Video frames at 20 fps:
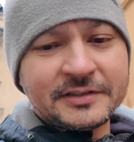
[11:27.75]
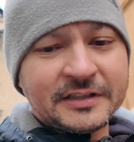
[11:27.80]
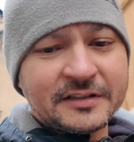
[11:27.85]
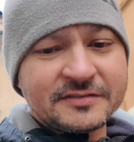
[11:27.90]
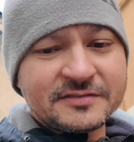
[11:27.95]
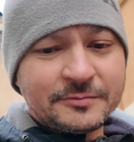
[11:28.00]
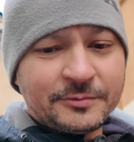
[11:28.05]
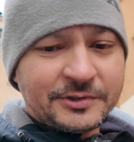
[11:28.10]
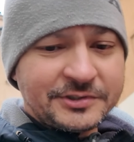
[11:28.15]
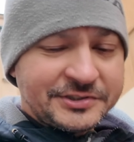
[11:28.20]

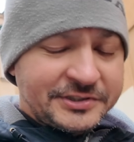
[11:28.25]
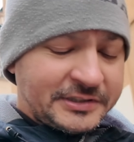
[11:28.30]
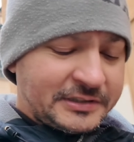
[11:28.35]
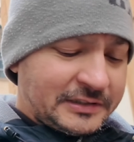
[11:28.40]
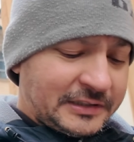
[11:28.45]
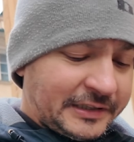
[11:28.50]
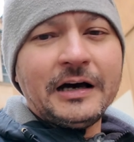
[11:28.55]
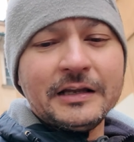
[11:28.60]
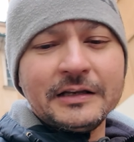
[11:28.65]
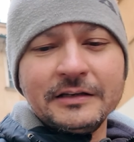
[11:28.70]
Thanks for
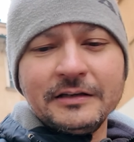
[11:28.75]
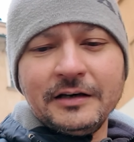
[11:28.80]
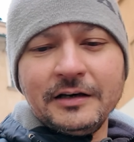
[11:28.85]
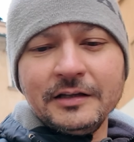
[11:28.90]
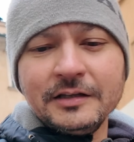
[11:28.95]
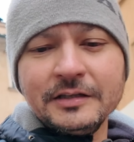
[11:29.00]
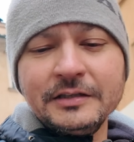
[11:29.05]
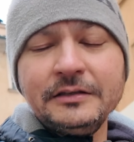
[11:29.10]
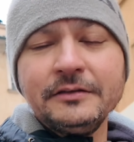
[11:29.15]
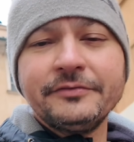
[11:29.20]
watching, and
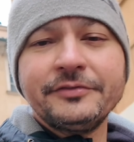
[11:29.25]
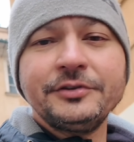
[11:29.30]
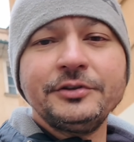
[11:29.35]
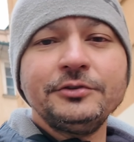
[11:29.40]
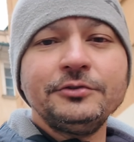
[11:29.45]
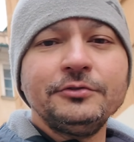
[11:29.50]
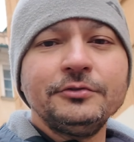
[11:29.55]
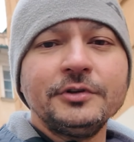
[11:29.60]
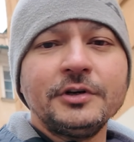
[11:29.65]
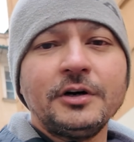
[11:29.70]
I'll leave
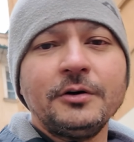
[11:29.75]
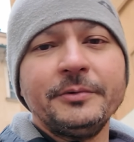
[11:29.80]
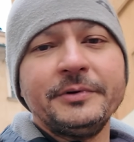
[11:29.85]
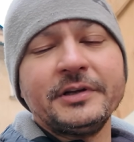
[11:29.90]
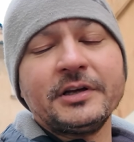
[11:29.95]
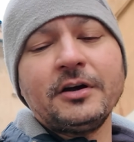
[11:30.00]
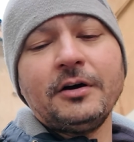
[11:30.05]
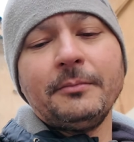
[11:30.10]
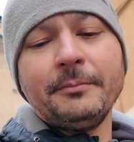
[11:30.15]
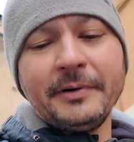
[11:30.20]
you now with
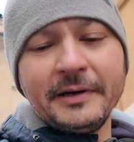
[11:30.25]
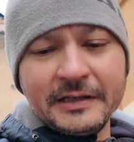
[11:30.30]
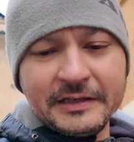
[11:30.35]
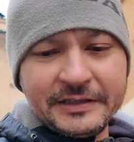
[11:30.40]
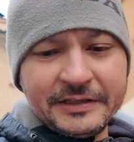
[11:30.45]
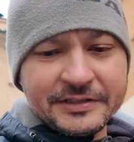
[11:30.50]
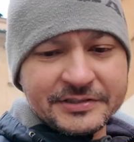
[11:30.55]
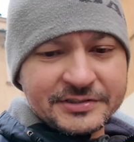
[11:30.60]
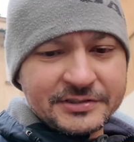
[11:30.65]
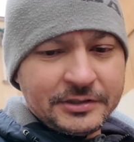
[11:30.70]
a
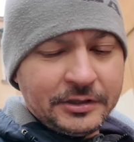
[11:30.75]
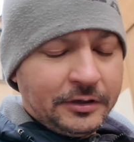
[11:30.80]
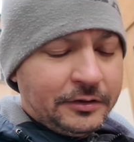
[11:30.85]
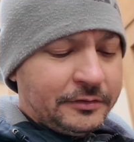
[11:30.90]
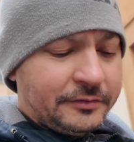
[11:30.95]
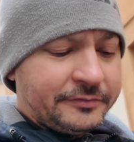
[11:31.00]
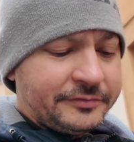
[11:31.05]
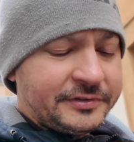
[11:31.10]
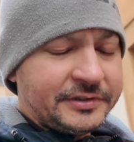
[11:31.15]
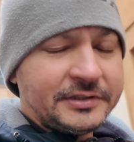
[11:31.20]
compilation
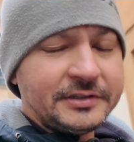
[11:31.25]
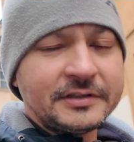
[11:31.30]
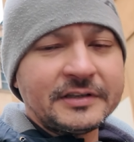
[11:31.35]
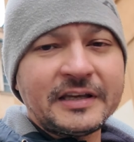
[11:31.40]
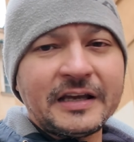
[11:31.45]
of the